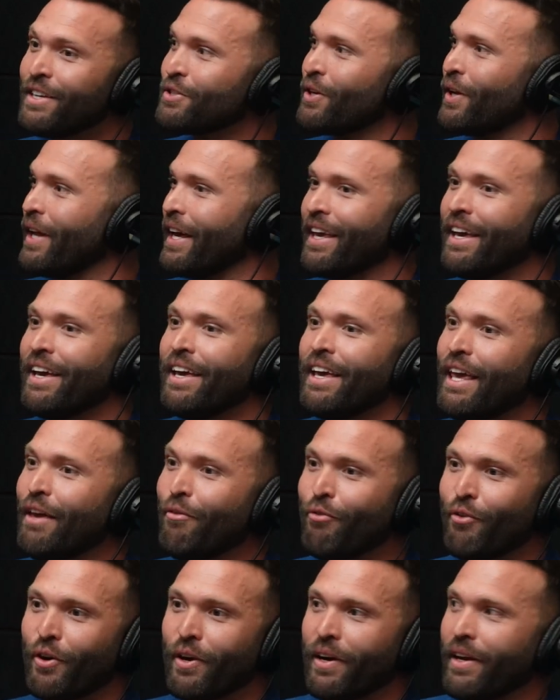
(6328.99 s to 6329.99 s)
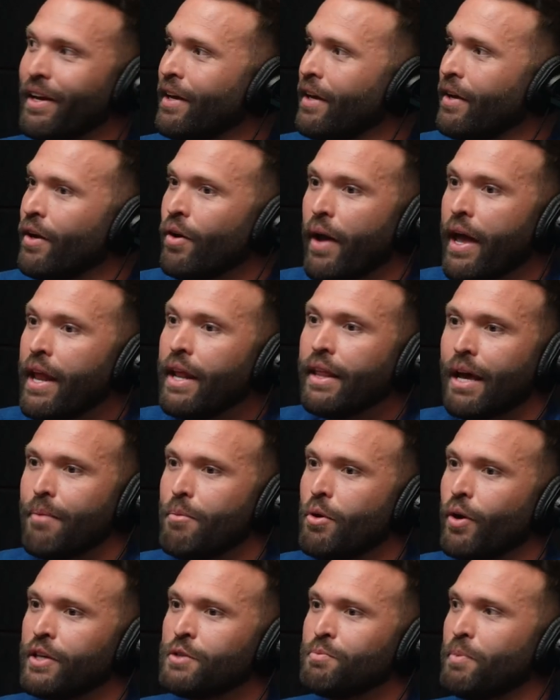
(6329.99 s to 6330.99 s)
So like if you're,
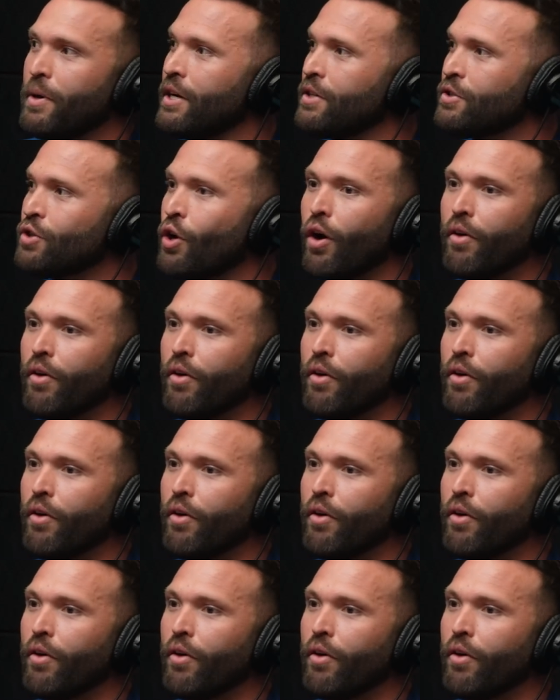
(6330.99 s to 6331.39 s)
anytime you experience